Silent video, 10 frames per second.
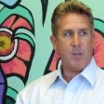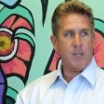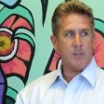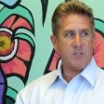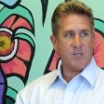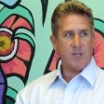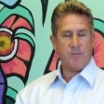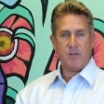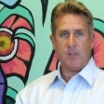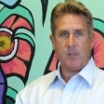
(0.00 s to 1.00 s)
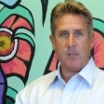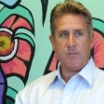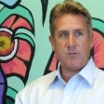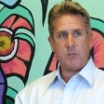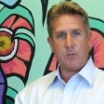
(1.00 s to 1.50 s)
made significant
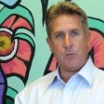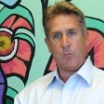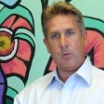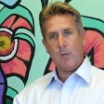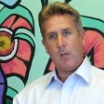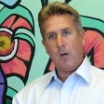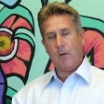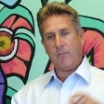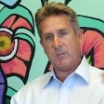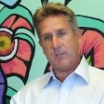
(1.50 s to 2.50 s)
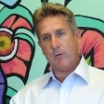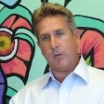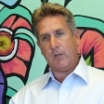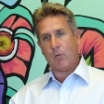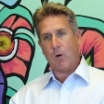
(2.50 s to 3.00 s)
gifts to our
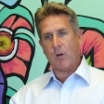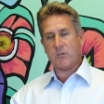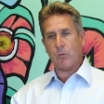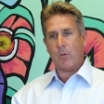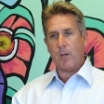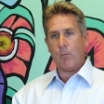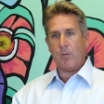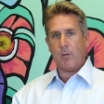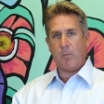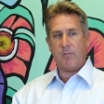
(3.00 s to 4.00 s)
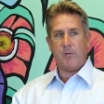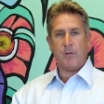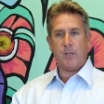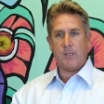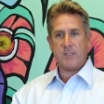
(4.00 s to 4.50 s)
facility across the way where the
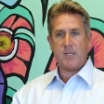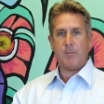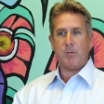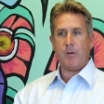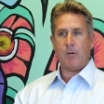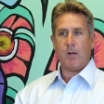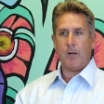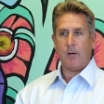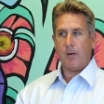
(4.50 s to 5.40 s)
pavilion is named in their honor.